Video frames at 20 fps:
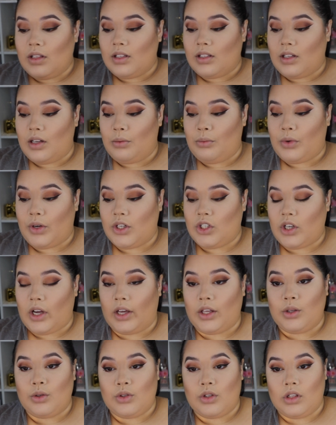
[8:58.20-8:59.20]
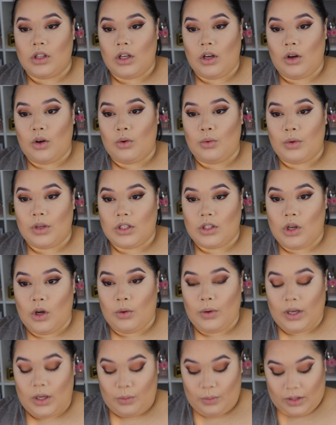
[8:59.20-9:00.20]
the same brush, I usually always go
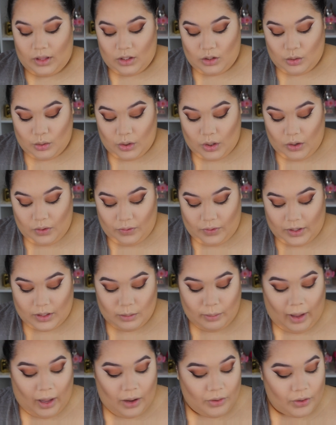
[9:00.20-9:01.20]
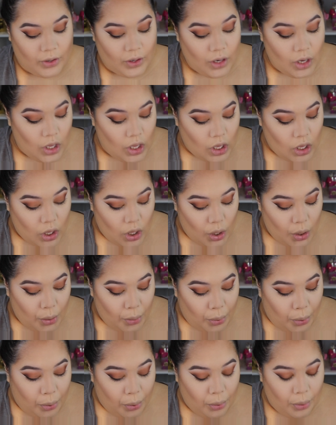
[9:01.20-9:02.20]
in with Studio Fix powder
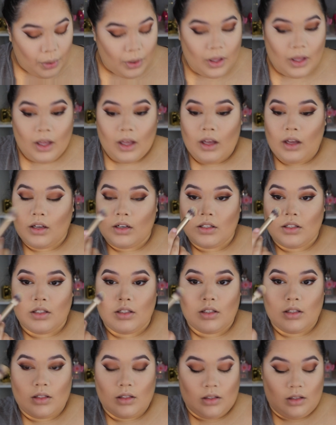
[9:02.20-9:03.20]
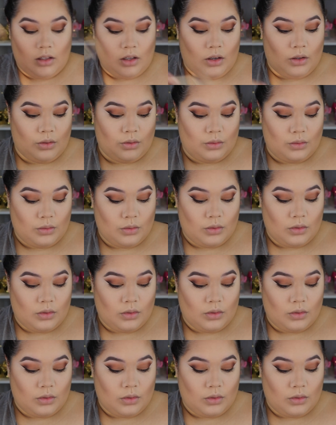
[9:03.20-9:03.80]
and, you know,